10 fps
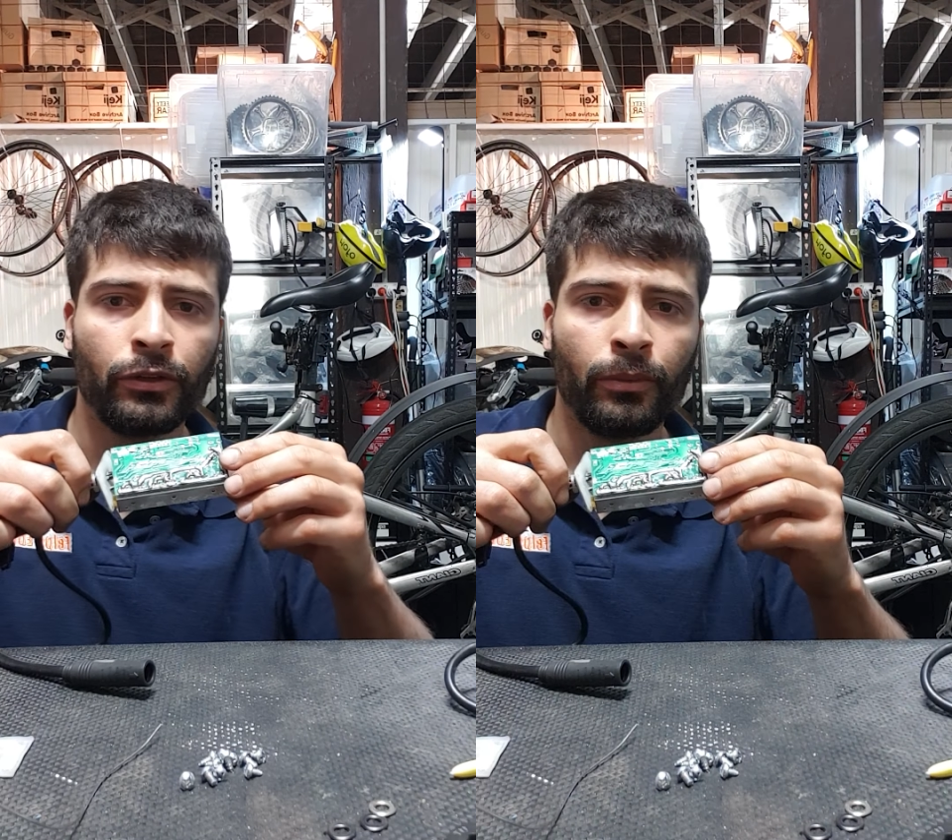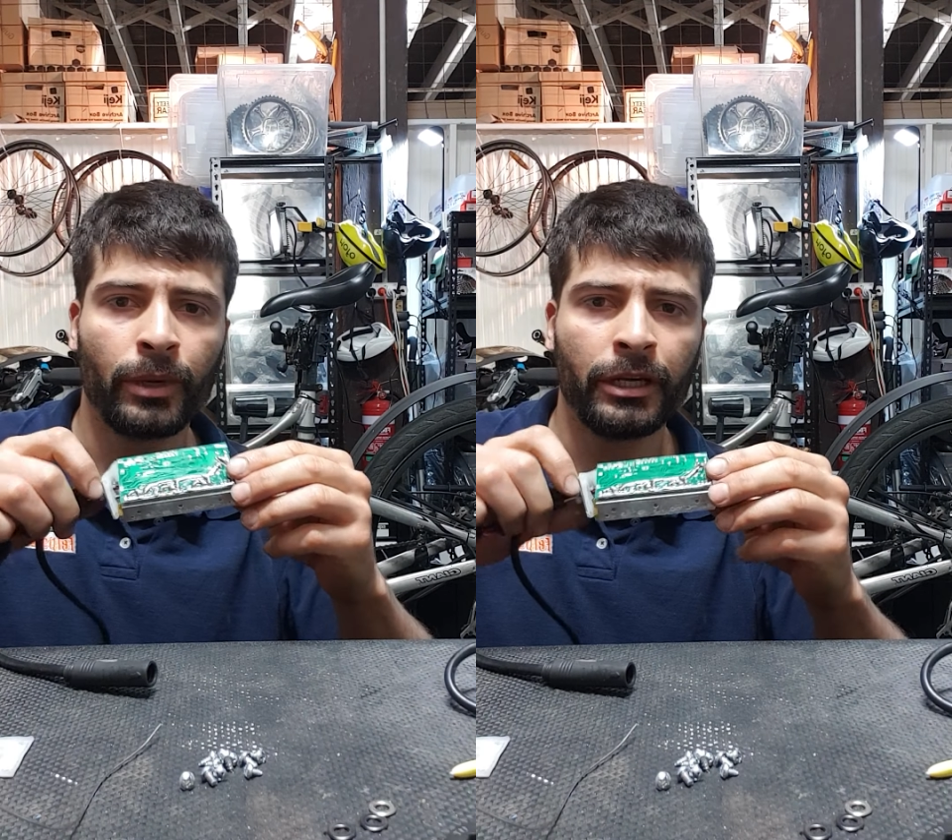
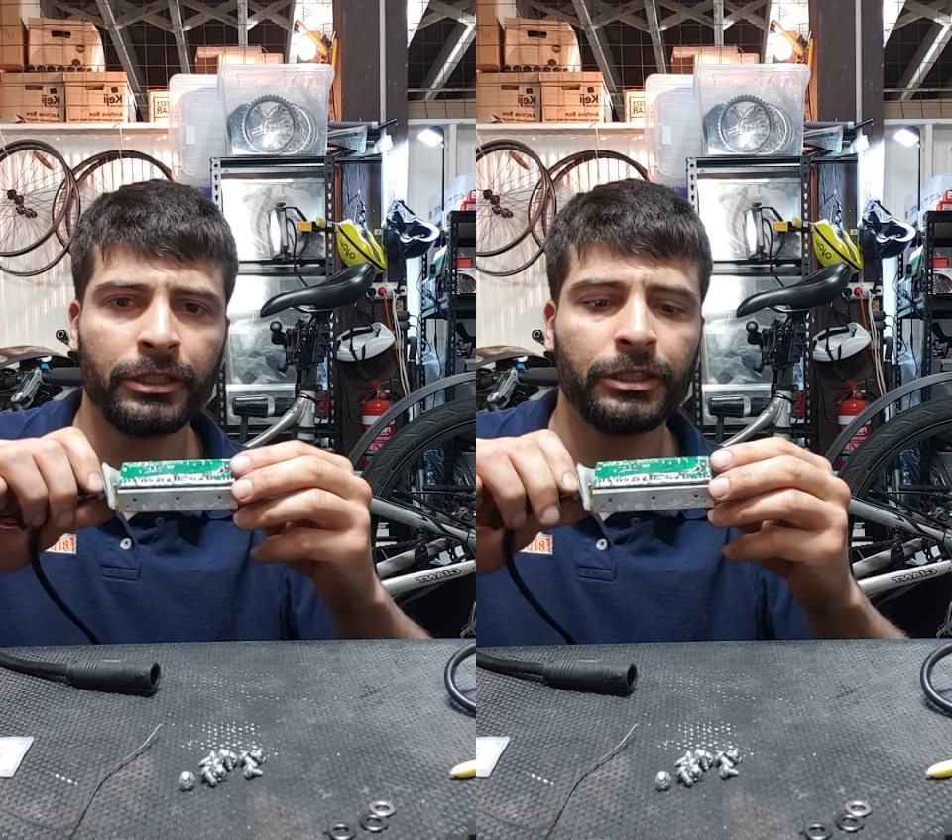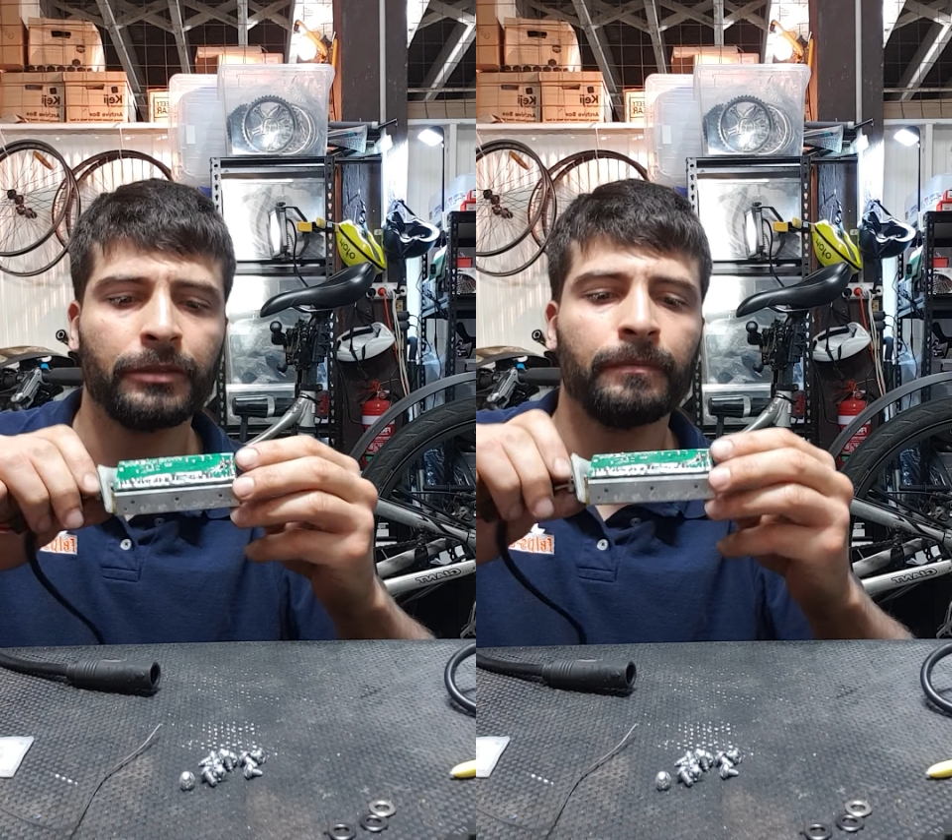too
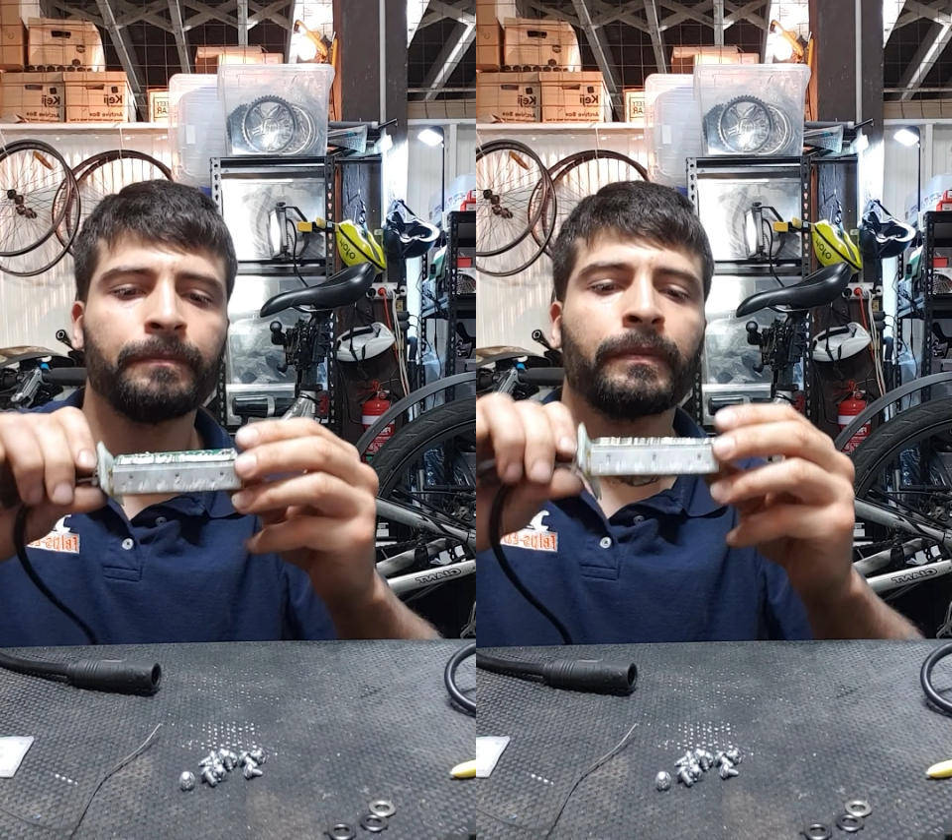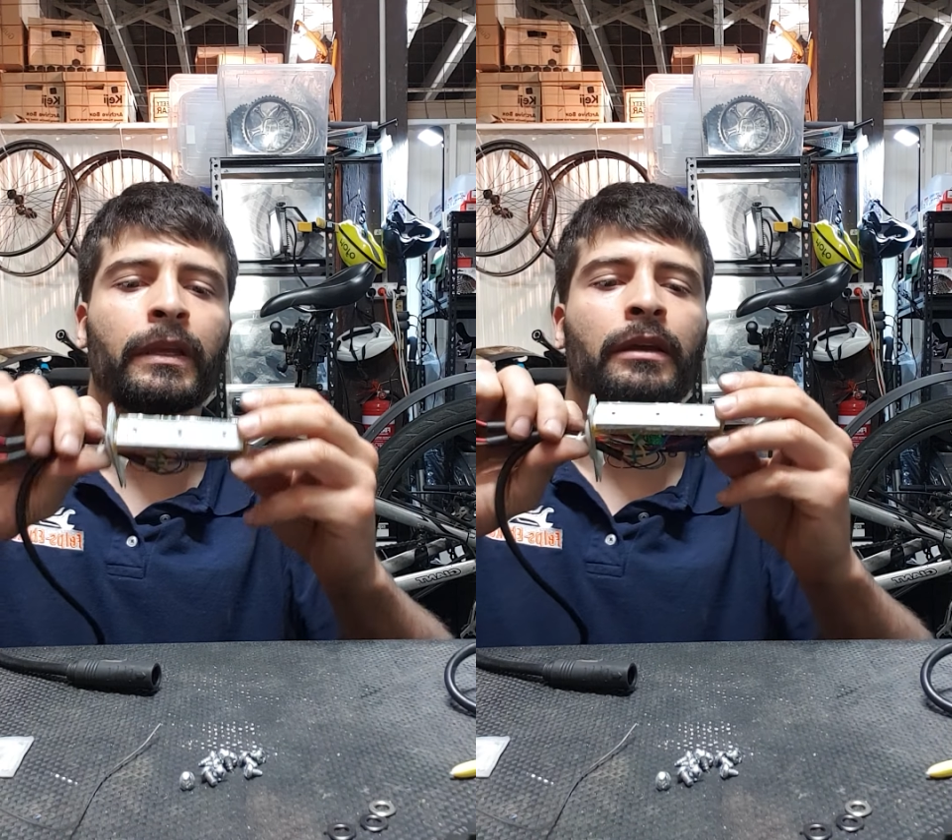much.
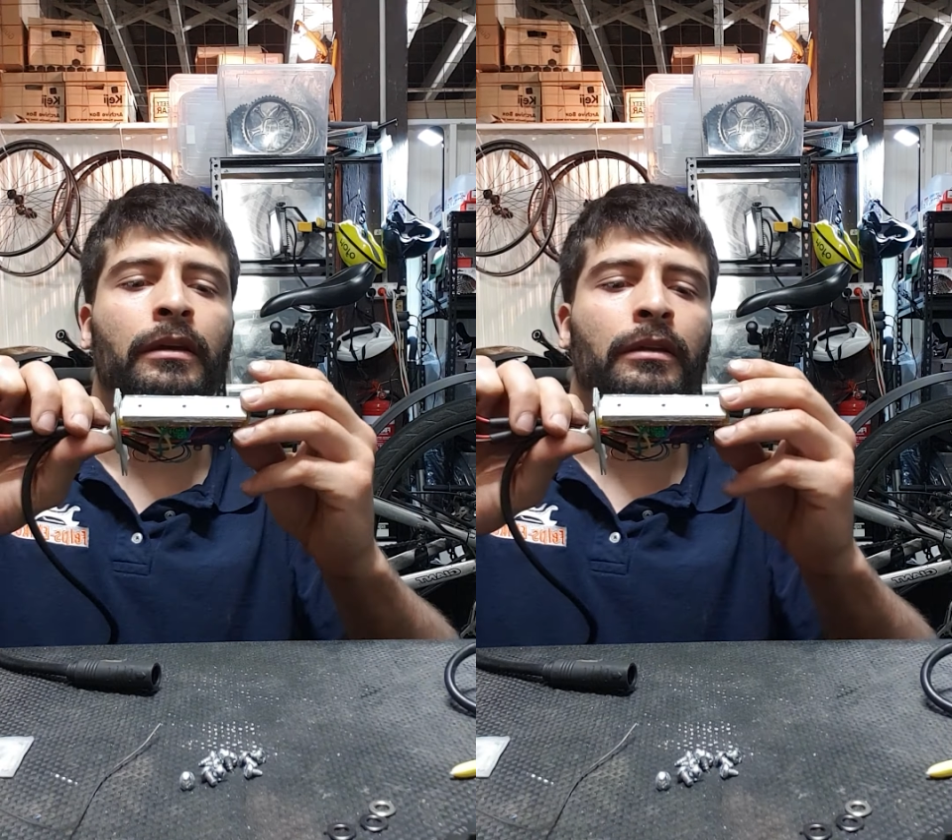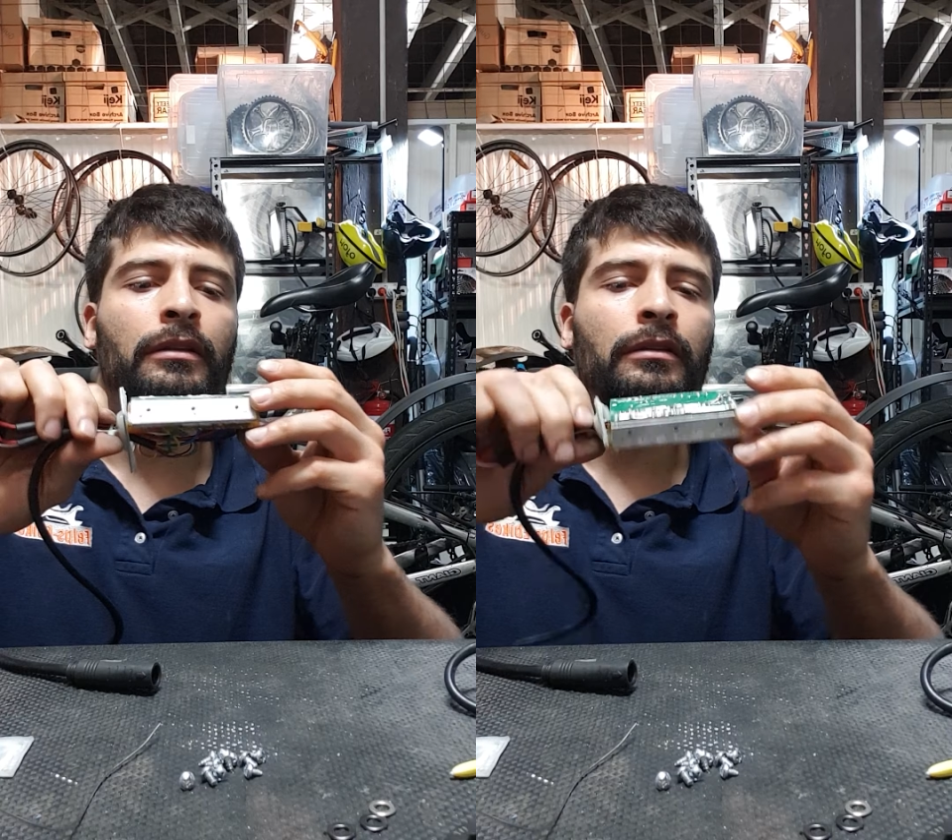
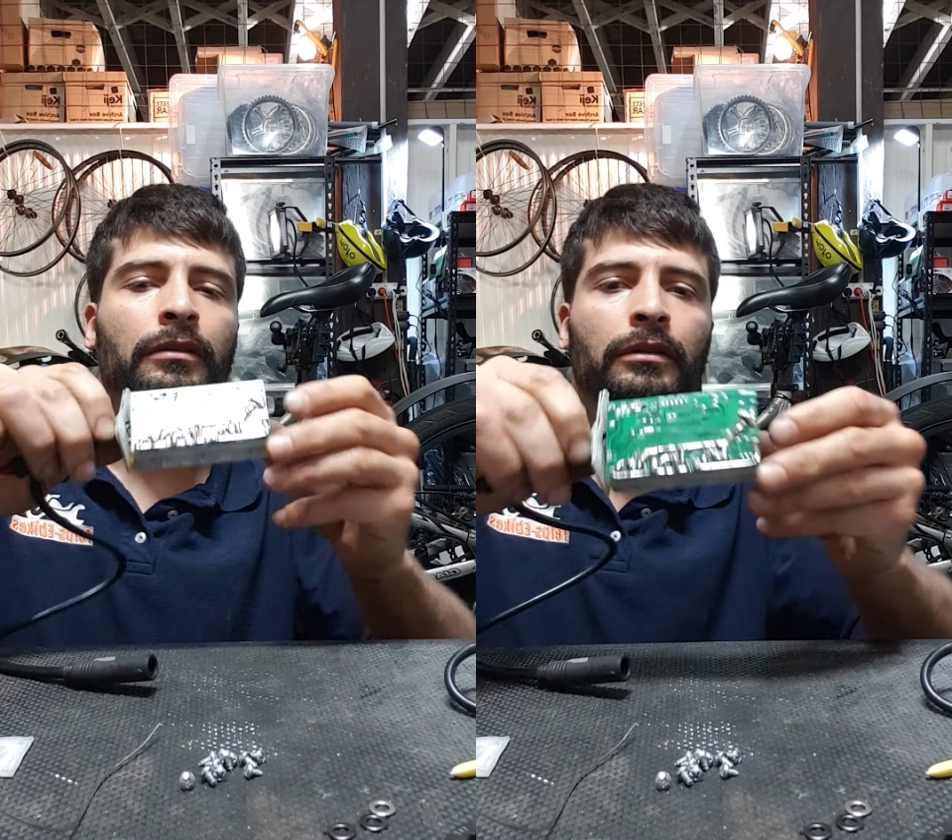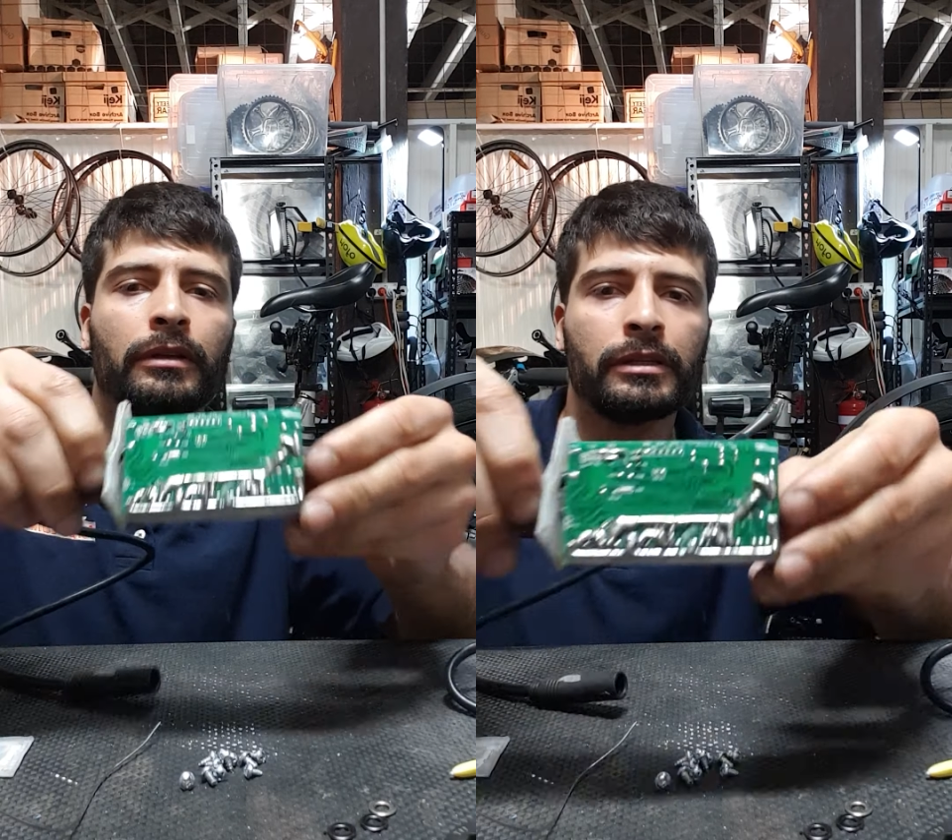
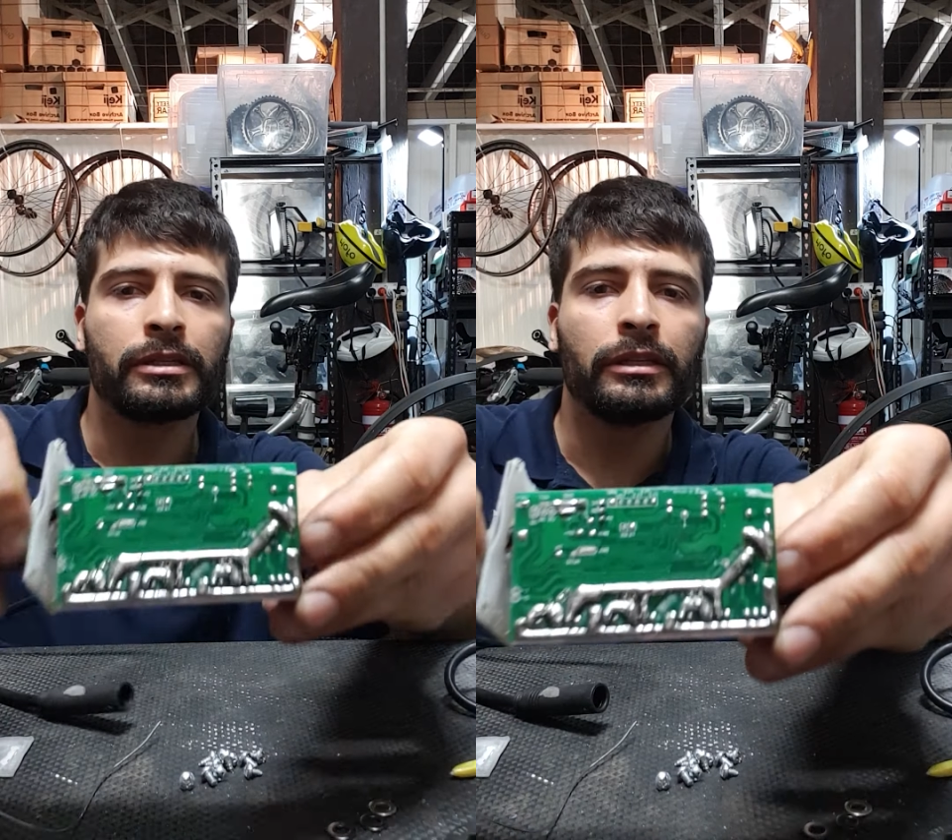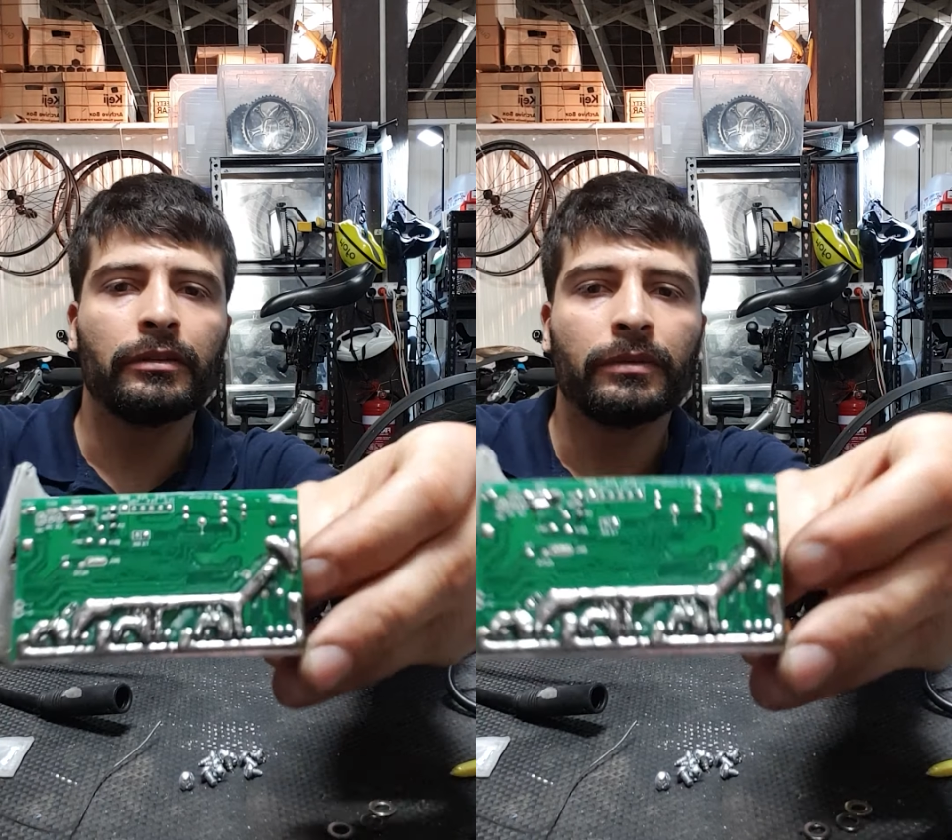You can see the